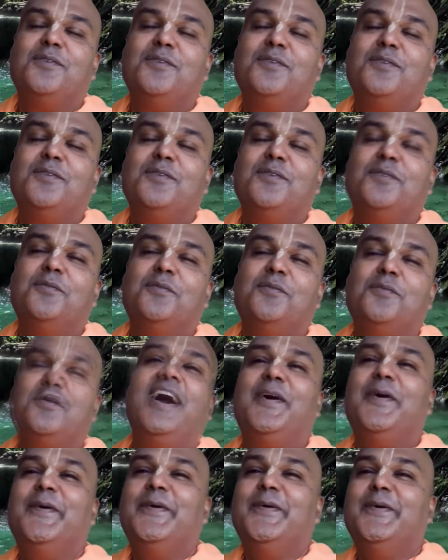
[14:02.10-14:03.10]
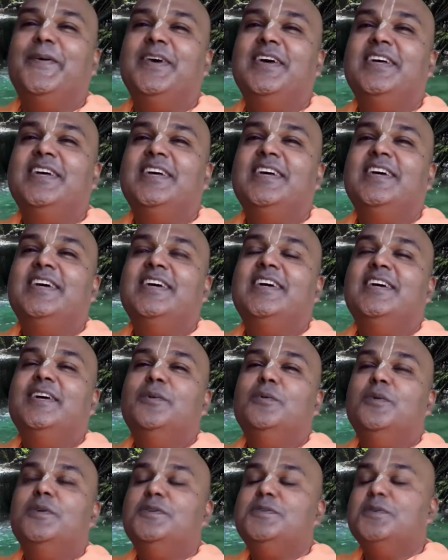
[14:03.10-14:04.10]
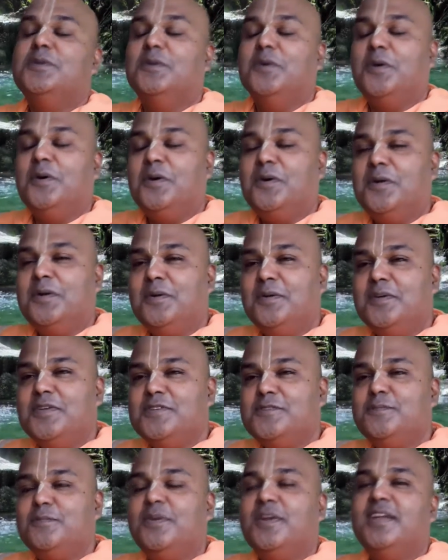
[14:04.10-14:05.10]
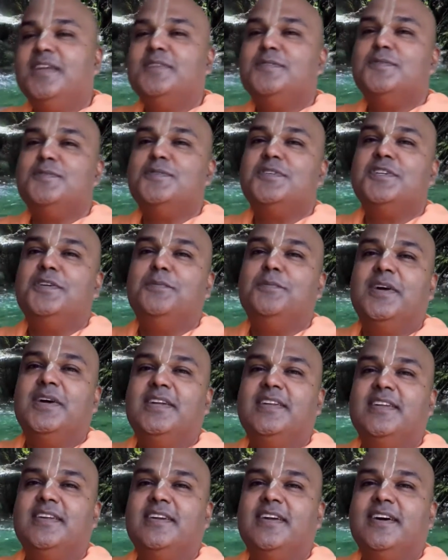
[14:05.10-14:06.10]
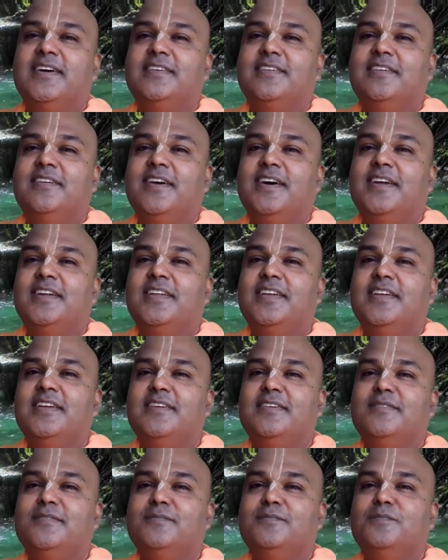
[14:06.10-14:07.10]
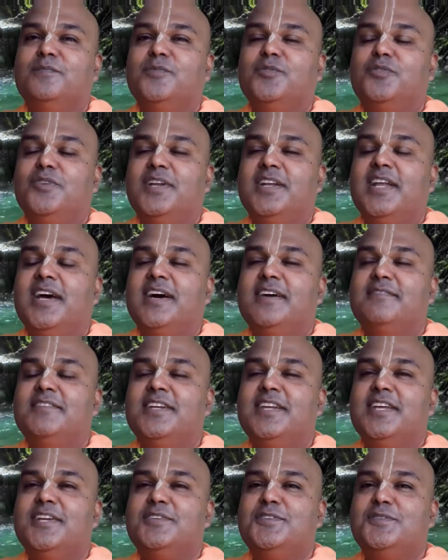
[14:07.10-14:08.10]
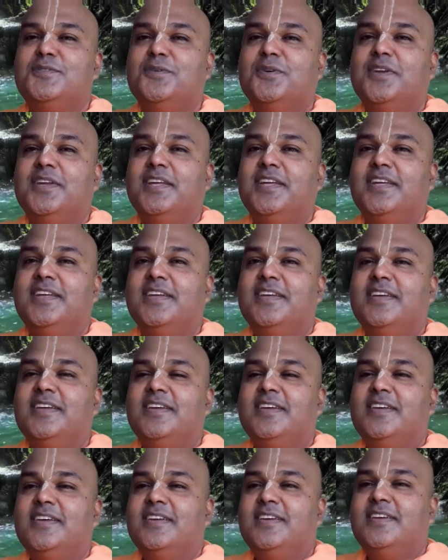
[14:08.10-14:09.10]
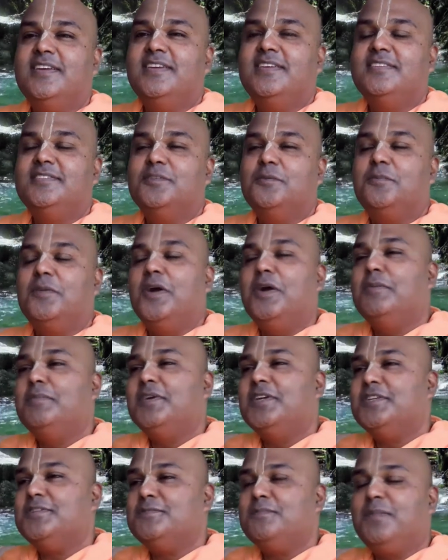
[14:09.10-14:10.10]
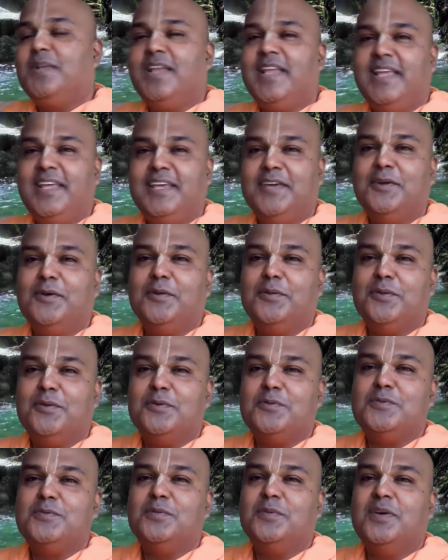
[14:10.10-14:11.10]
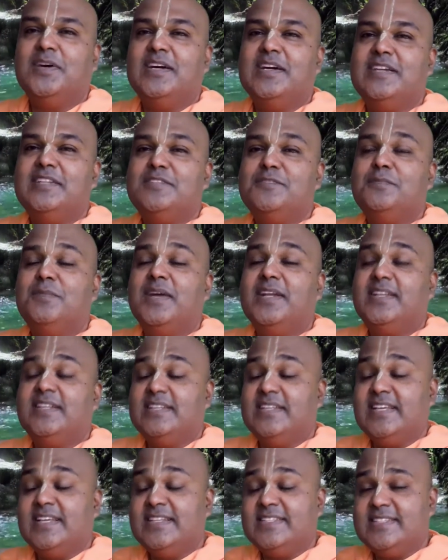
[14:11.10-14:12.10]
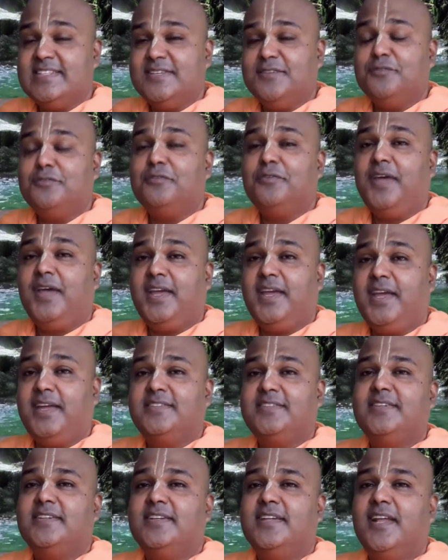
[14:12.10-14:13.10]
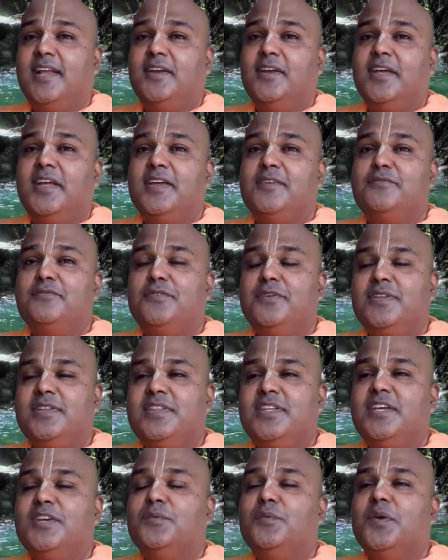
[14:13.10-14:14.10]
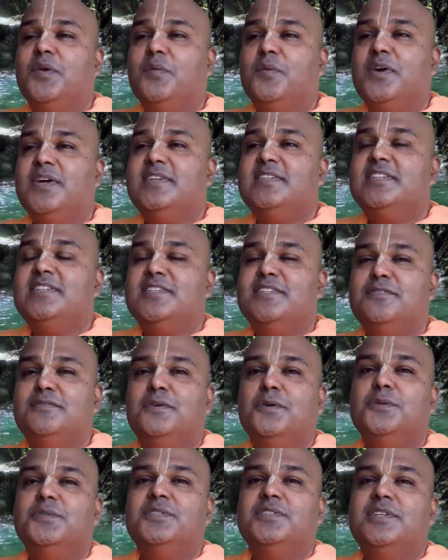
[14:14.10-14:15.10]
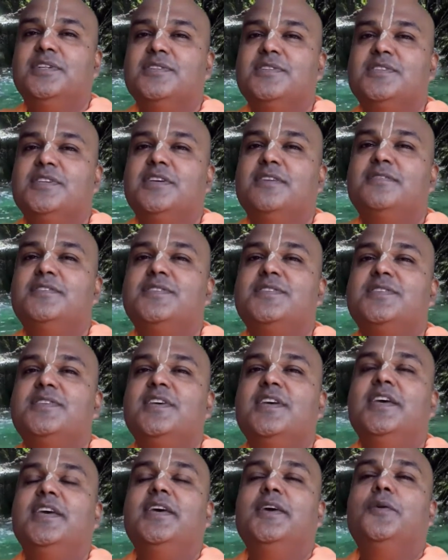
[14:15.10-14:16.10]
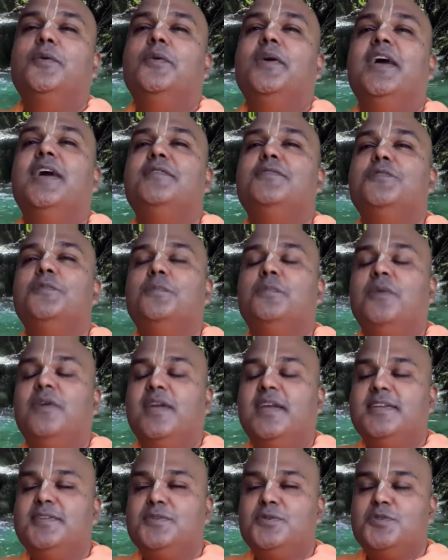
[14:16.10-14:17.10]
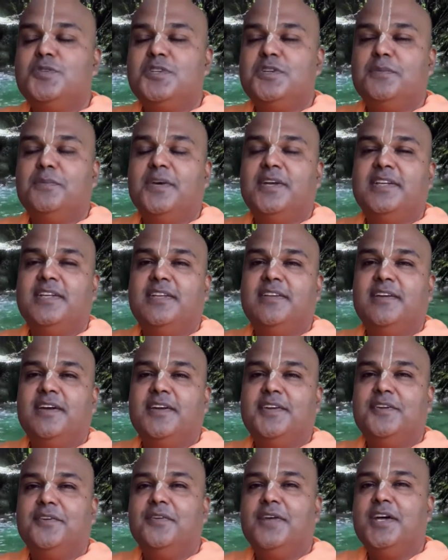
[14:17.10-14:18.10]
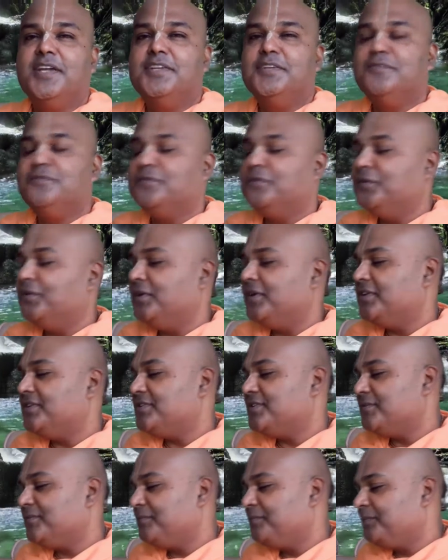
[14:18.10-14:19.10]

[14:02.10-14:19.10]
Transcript: Wow! We should always pray to Srimati Radharani, Vrindavaneshwari. So Prabhupada is playing on those words, but it's in fact that everything we want in devotional service, we have to pray to Srimati Radharani for it.